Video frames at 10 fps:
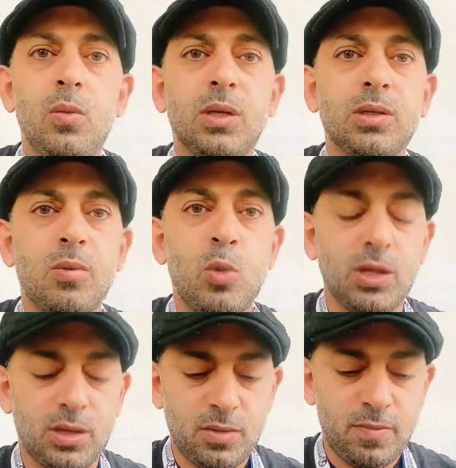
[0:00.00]
Welcome.
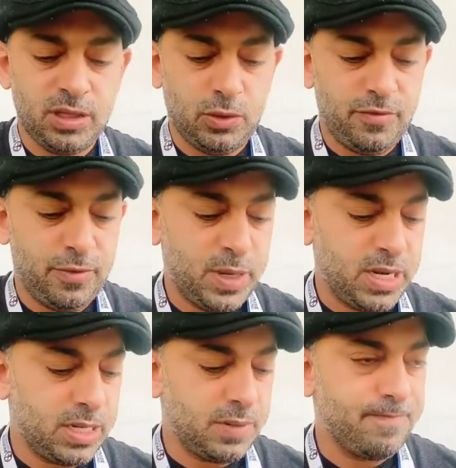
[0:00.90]
Hello,
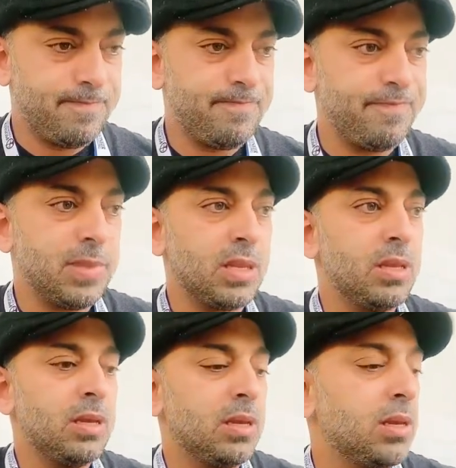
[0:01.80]
everybody.
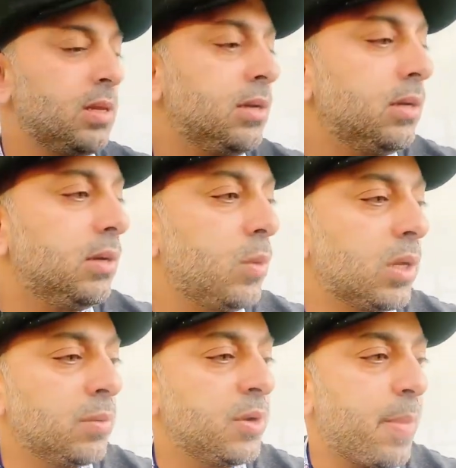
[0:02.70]

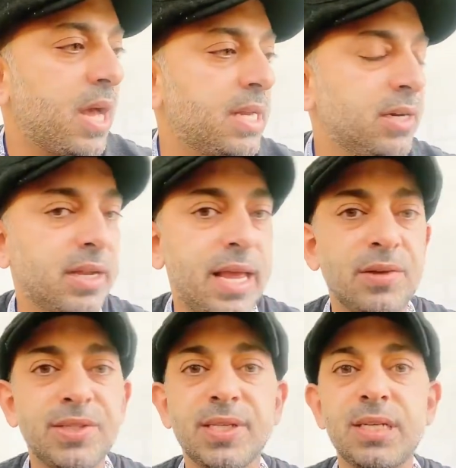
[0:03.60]
Welcome to Pioneer
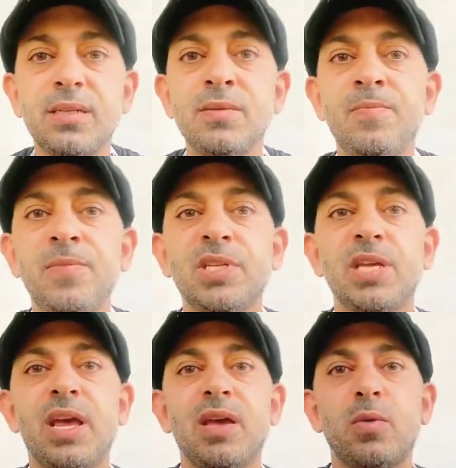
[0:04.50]
Counseling.
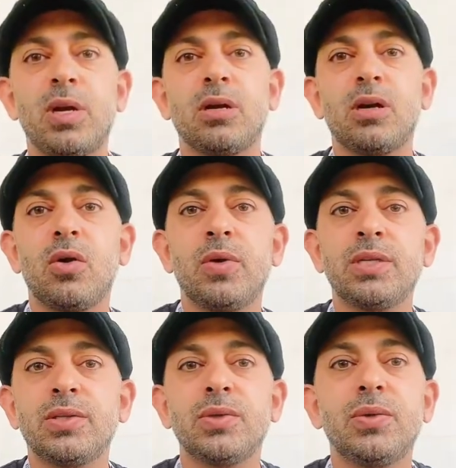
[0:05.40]
Today we are
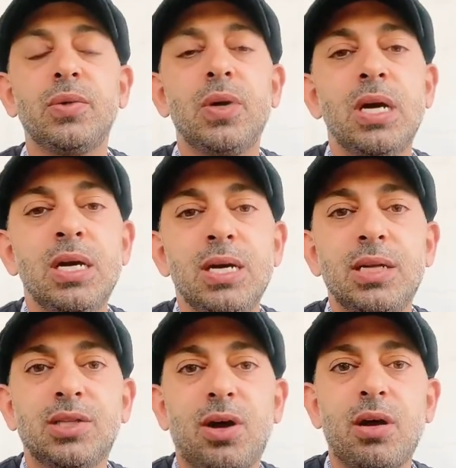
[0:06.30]
going to
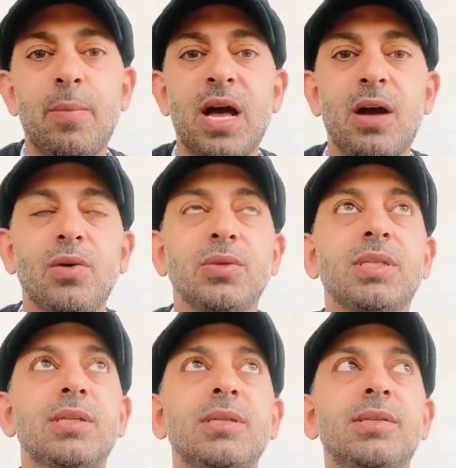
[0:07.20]
talk
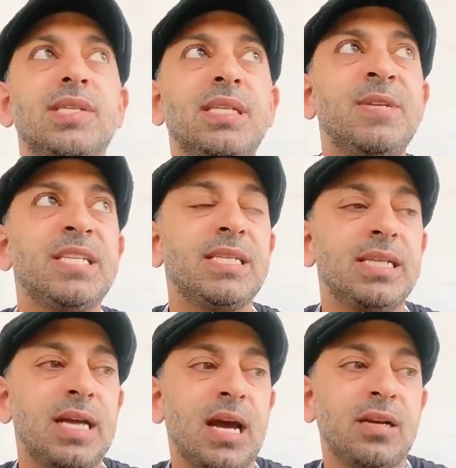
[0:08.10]
about
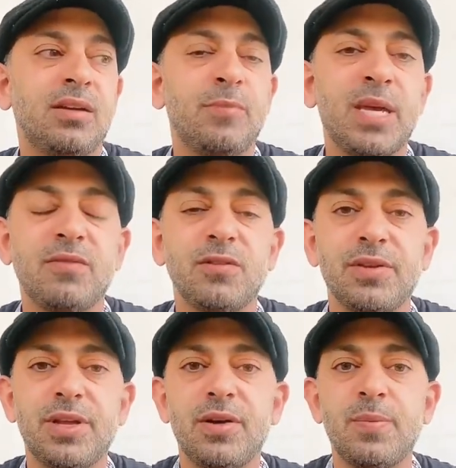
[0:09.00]
CBT, cognitive
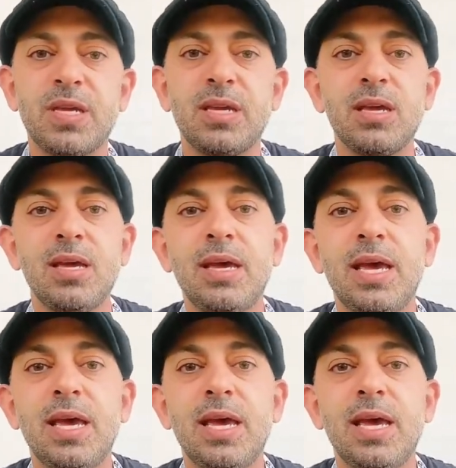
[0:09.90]
behavioral therapy,